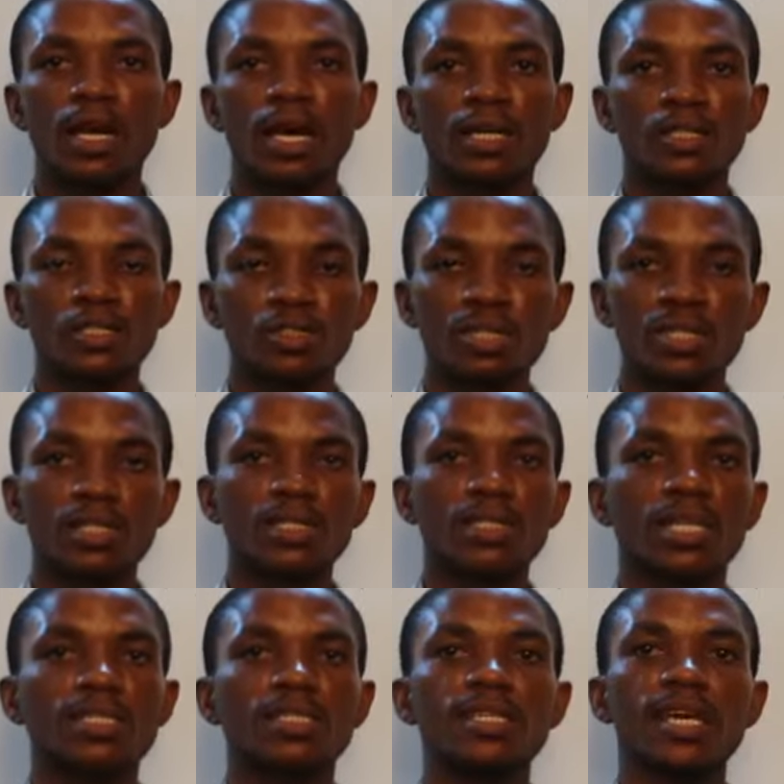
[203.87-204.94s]
and strings,
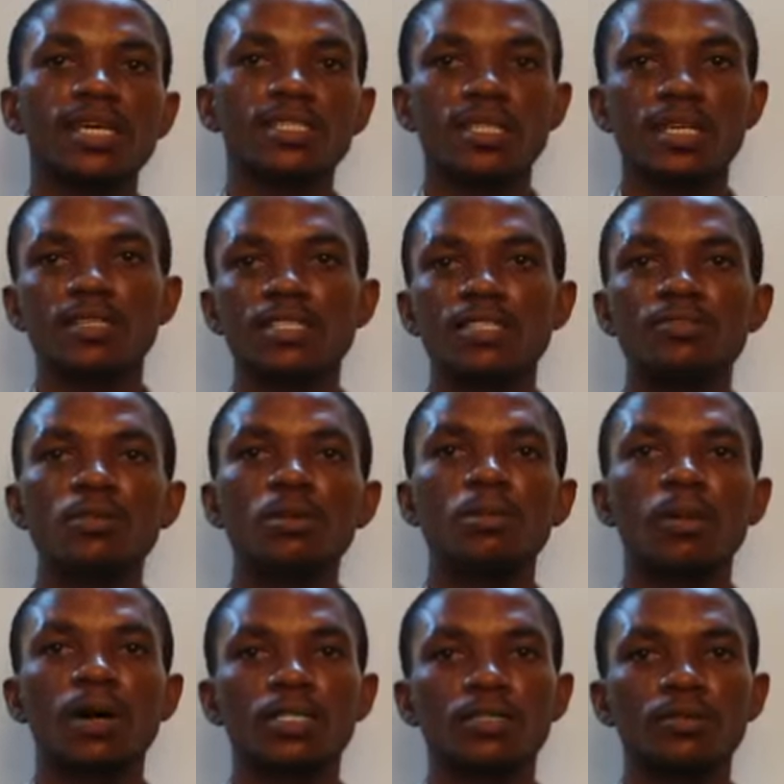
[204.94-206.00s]
that is extensible
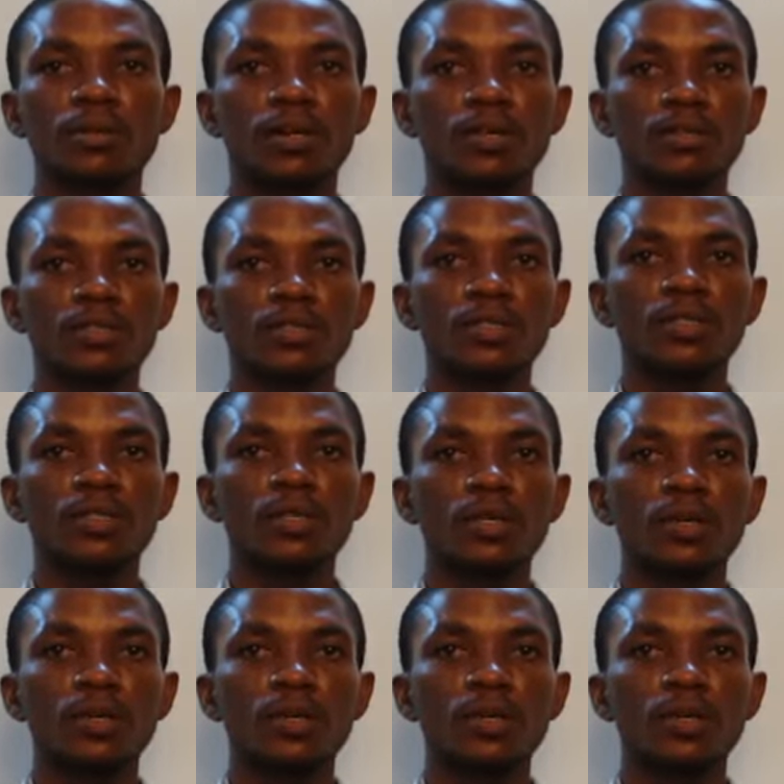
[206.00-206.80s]
materials,